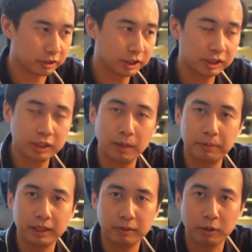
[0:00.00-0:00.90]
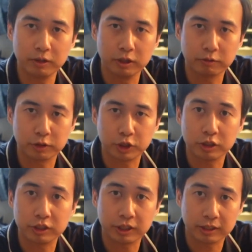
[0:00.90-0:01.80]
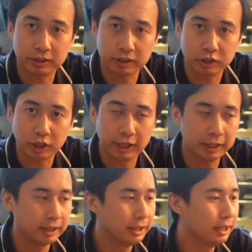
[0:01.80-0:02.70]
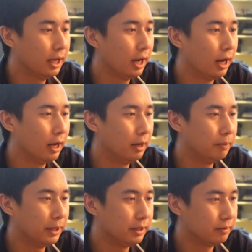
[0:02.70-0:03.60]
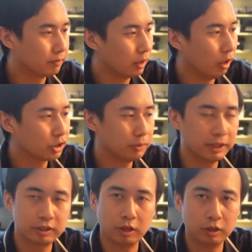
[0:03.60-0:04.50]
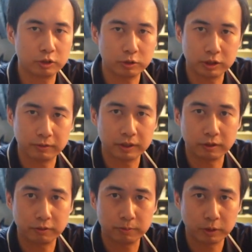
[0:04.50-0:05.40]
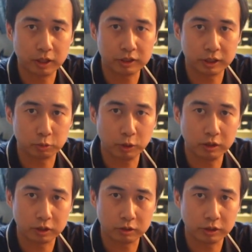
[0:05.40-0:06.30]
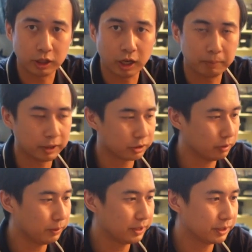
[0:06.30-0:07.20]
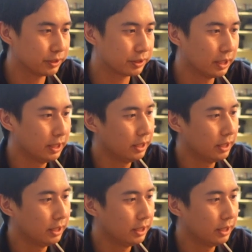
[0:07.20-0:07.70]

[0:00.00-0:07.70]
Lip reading: This is a company well known for chili sauces in China, but also makes all sorts of other products as well, including hot pot soup bases.